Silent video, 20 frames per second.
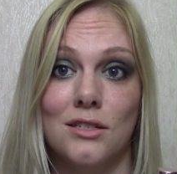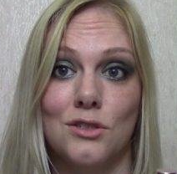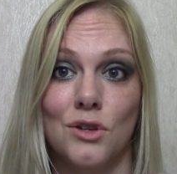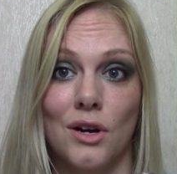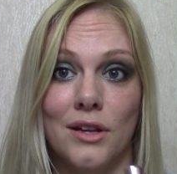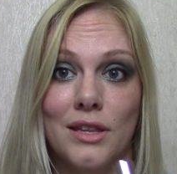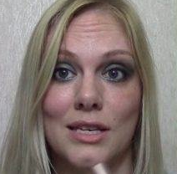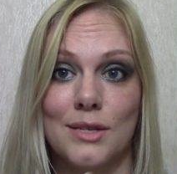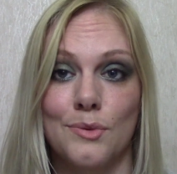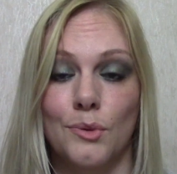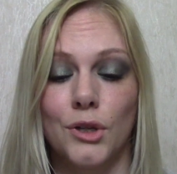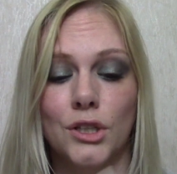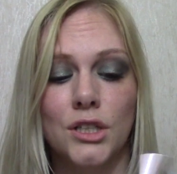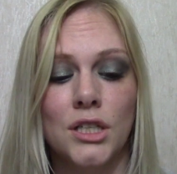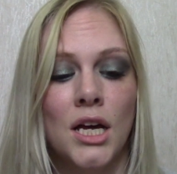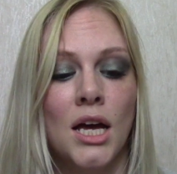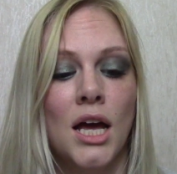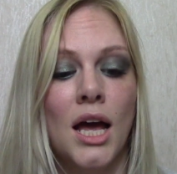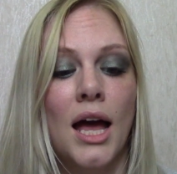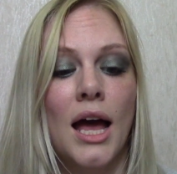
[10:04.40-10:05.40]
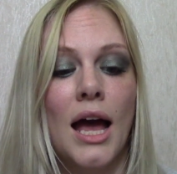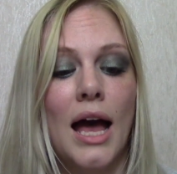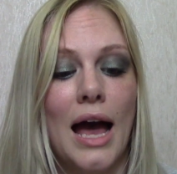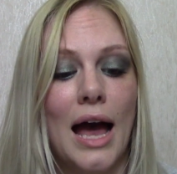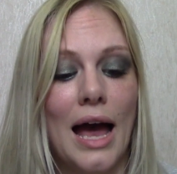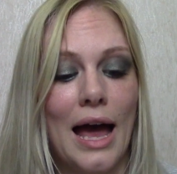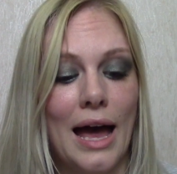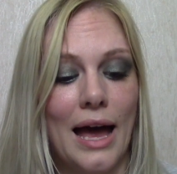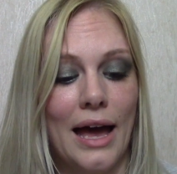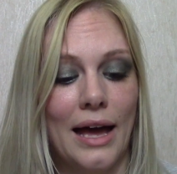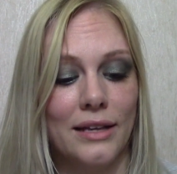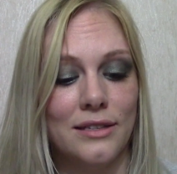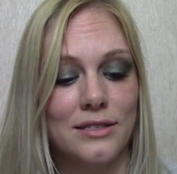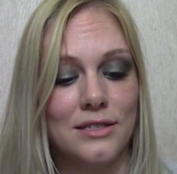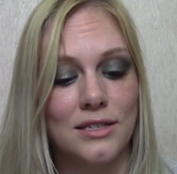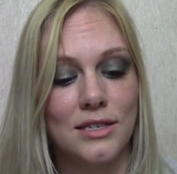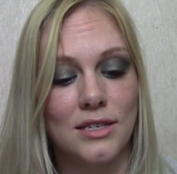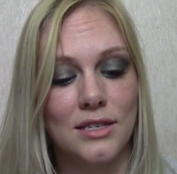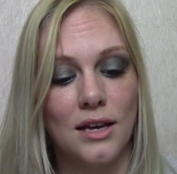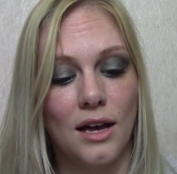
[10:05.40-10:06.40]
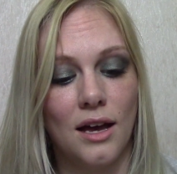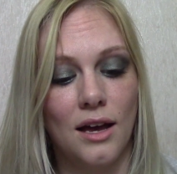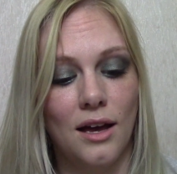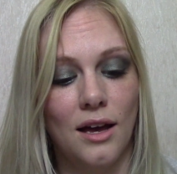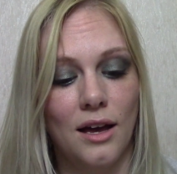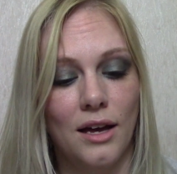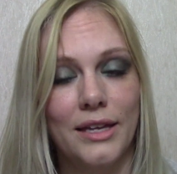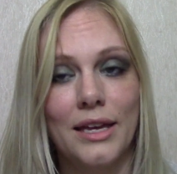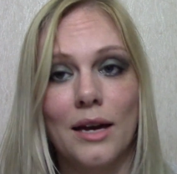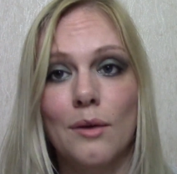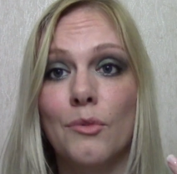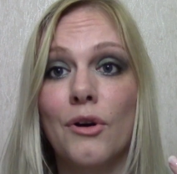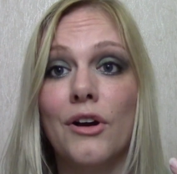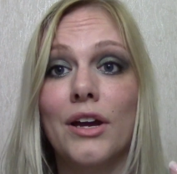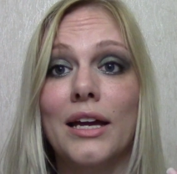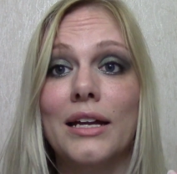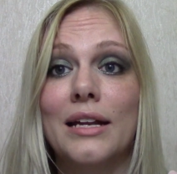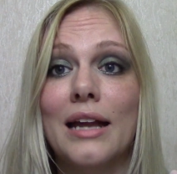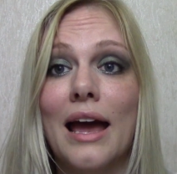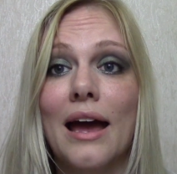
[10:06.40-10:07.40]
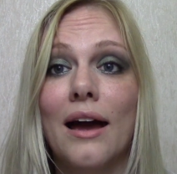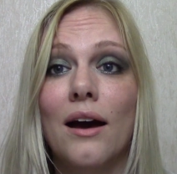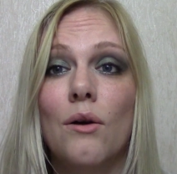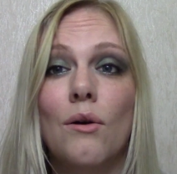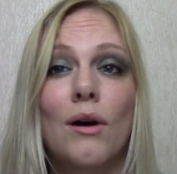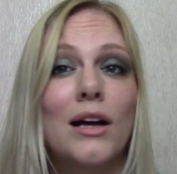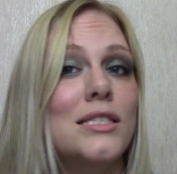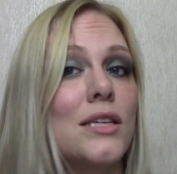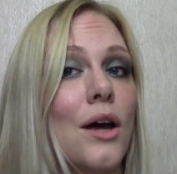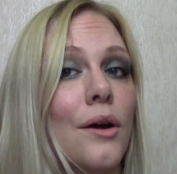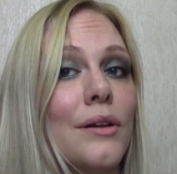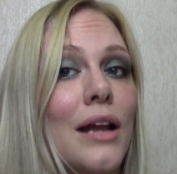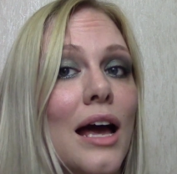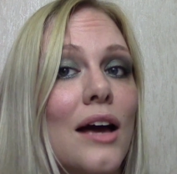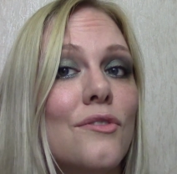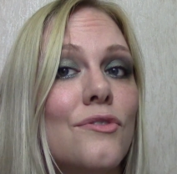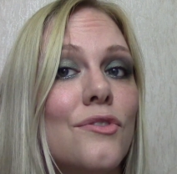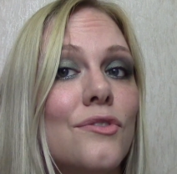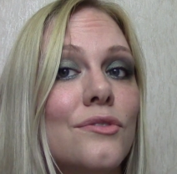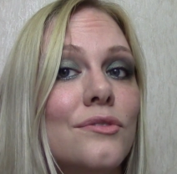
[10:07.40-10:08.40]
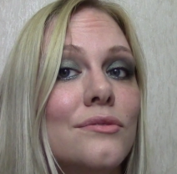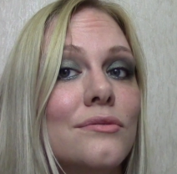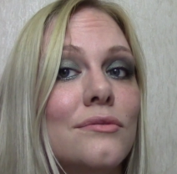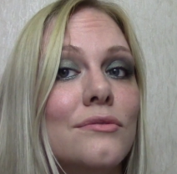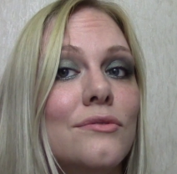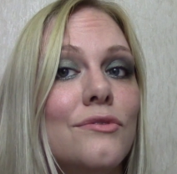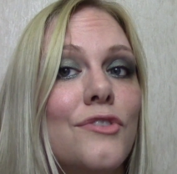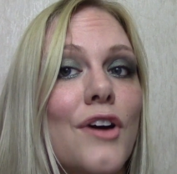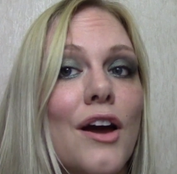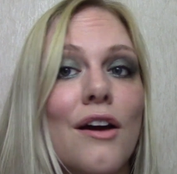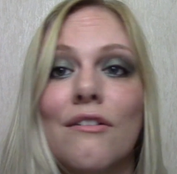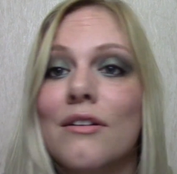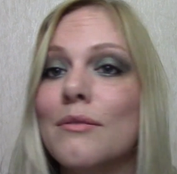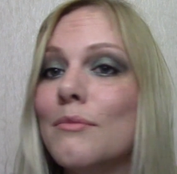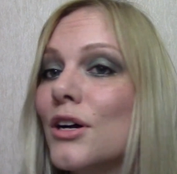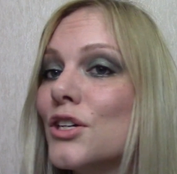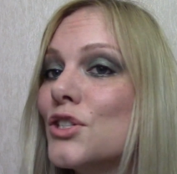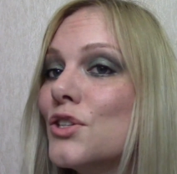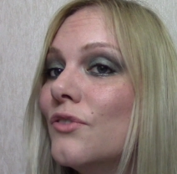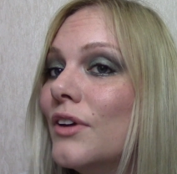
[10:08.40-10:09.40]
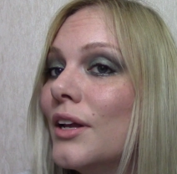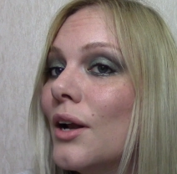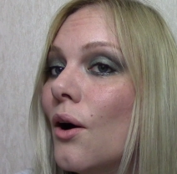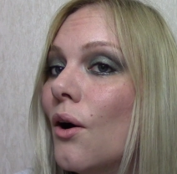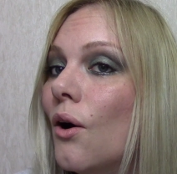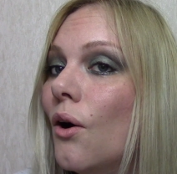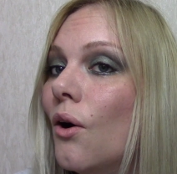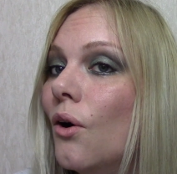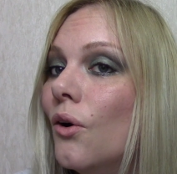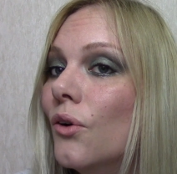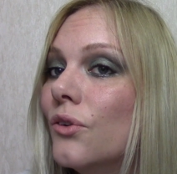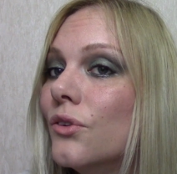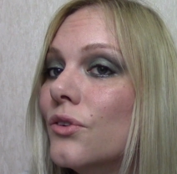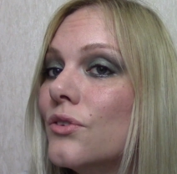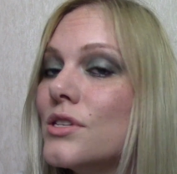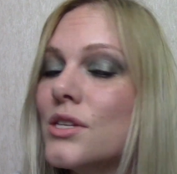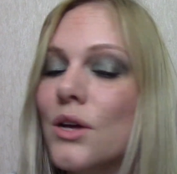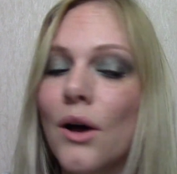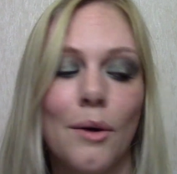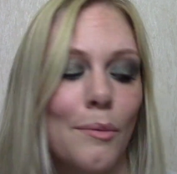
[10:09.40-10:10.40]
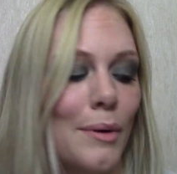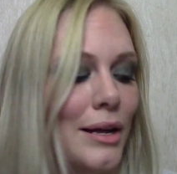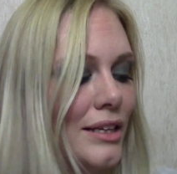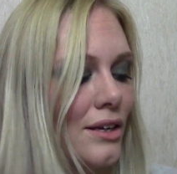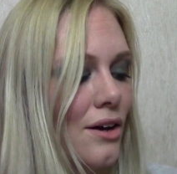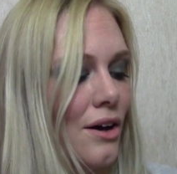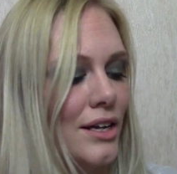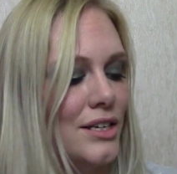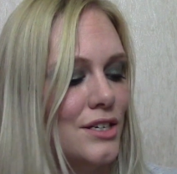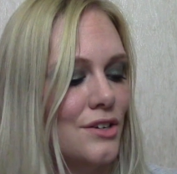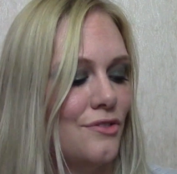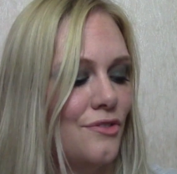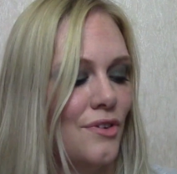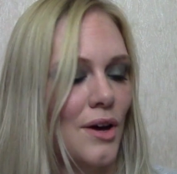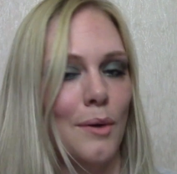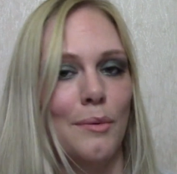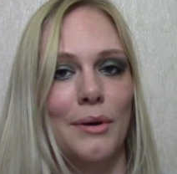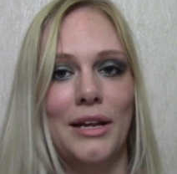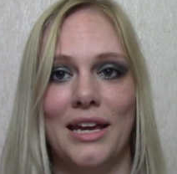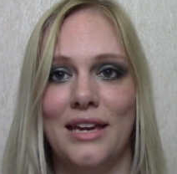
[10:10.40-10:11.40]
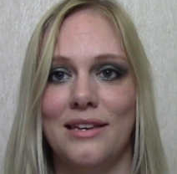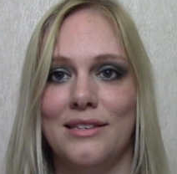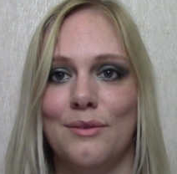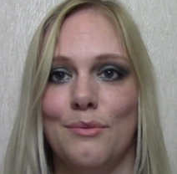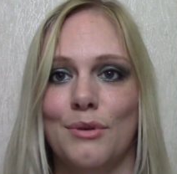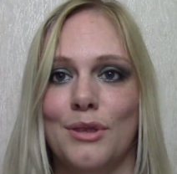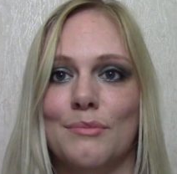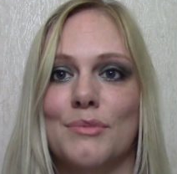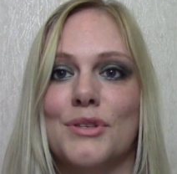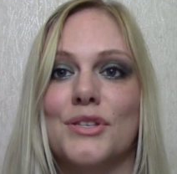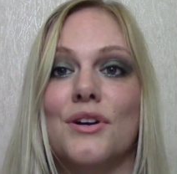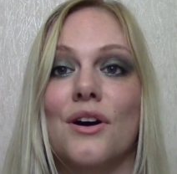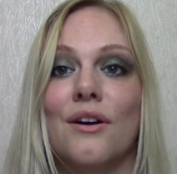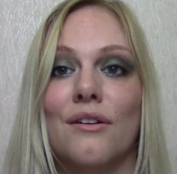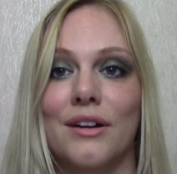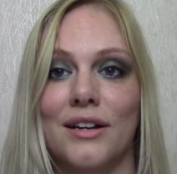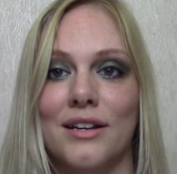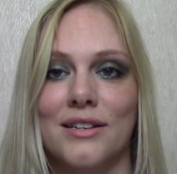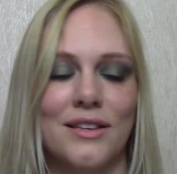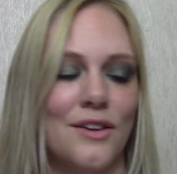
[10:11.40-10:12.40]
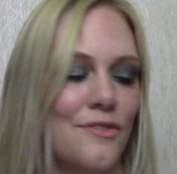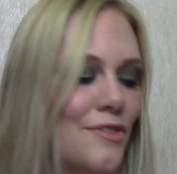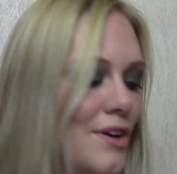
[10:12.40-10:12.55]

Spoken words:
to try this one. And yeah, I'm wearing it now. I don't have very much of it on, so I went easy with the mascara because I